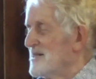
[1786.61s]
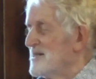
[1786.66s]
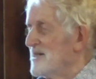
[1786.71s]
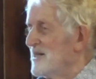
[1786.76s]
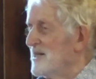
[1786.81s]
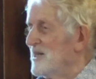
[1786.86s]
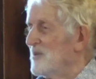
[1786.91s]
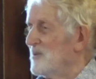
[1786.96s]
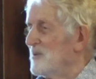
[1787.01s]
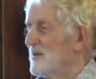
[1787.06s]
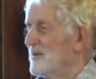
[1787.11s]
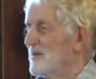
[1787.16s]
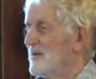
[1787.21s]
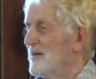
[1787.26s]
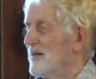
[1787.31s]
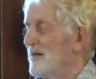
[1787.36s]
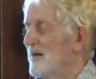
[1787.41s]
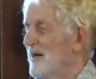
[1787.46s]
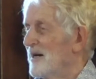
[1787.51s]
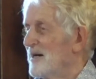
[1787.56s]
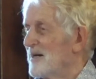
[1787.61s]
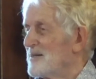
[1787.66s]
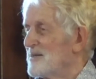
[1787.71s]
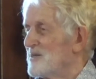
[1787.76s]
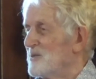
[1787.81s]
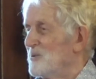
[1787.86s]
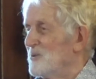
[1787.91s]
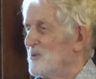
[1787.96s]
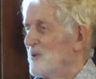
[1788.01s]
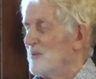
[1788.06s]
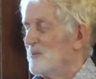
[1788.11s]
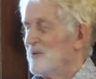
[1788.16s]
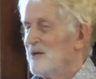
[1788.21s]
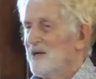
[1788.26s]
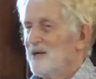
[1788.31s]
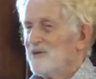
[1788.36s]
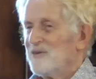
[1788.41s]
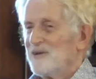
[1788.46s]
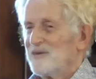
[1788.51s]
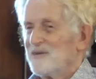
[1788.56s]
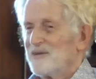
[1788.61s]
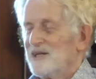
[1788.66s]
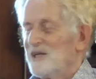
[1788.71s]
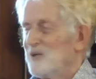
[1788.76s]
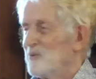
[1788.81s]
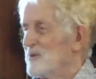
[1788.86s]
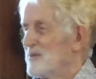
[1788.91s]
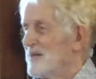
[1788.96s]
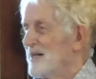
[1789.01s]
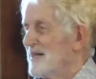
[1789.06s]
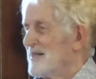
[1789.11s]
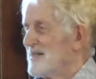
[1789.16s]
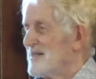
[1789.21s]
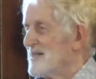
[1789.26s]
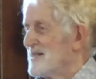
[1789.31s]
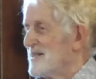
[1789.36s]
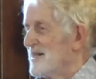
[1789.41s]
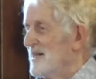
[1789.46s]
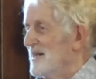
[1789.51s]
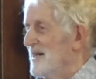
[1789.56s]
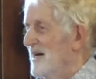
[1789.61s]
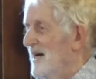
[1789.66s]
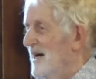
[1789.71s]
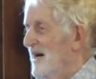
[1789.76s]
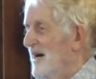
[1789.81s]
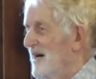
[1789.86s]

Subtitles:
he said he would like to think that he would get to see